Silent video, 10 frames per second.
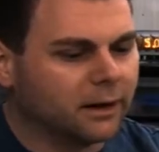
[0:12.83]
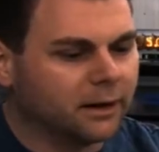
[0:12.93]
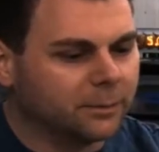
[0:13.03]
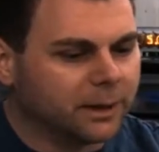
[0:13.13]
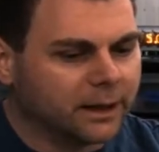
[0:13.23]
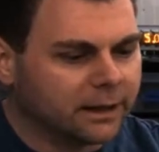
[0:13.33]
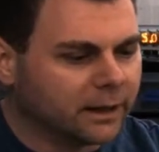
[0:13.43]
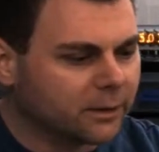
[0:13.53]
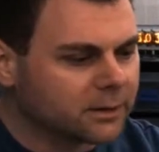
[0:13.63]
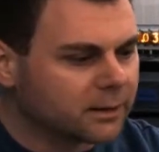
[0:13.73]

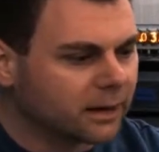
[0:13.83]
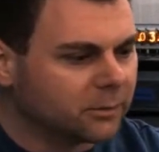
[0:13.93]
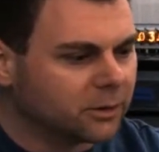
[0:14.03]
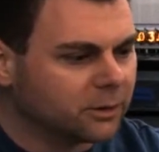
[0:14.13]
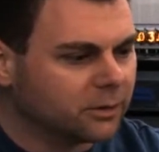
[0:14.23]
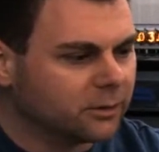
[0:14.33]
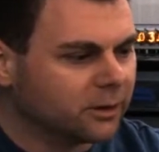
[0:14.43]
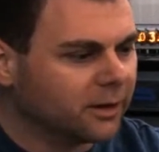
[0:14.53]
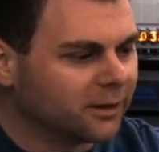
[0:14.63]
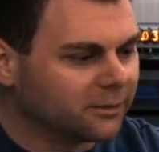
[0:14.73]
and now it's time to
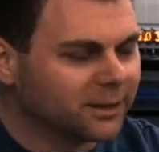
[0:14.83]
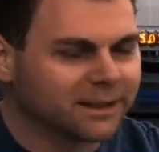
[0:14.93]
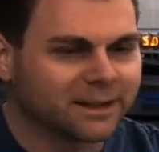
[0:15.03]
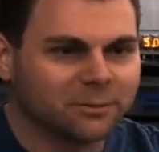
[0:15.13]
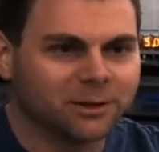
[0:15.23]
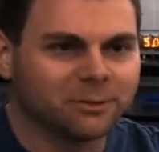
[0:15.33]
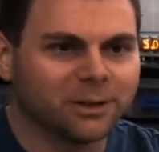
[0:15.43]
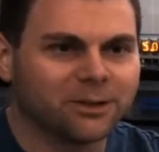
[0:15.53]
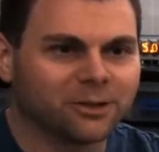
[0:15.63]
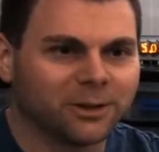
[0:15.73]
reassemble
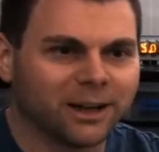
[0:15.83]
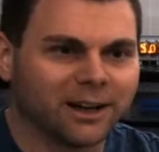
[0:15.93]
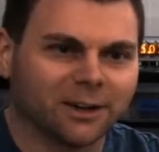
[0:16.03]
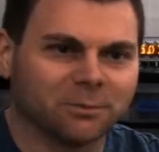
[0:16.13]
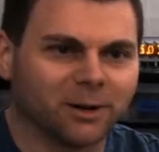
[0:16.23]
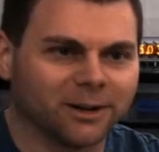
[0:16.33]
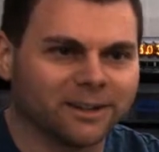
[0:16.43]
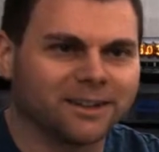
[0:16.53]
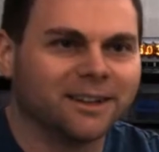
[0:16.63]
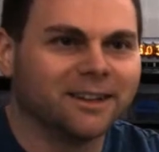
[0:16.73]
it, make sure we got all the
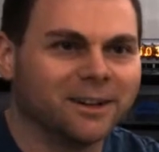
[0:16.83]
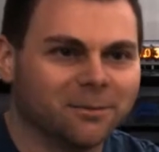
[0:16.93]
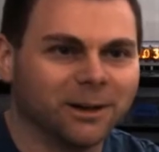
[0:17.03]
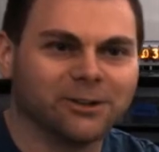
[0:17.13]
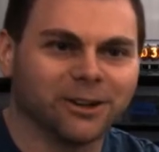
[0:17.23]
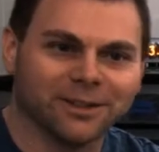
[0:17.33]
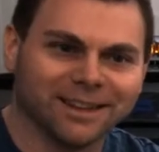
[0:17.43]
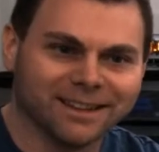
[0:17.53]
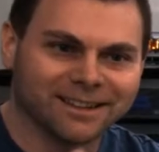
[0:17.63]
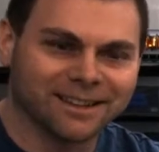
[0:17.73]
parts, make sure
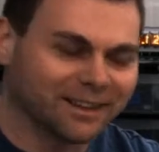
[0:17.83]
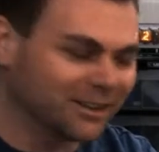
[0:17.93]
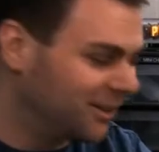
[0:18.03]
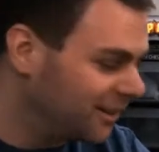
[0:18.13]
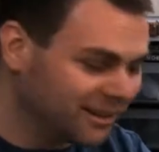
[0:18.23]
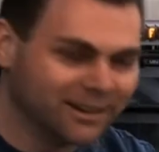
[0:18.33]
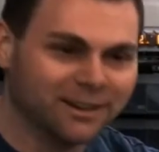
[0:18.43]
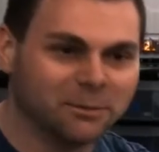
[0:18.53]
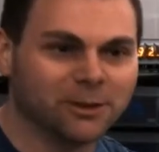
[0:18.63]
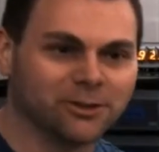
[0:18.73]
everything's stuck on,
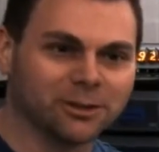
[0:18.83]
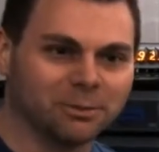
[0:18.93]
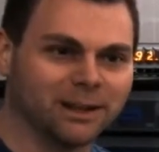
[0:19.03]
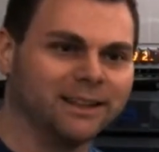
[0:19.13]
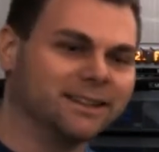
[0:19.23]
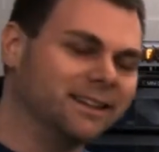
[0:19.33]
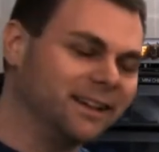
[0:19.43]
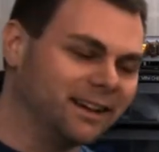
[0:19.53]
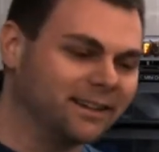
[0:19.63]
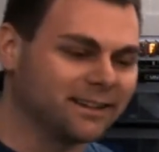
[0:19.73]
make sure it plays
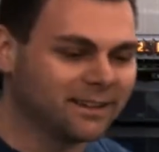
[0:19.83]
in the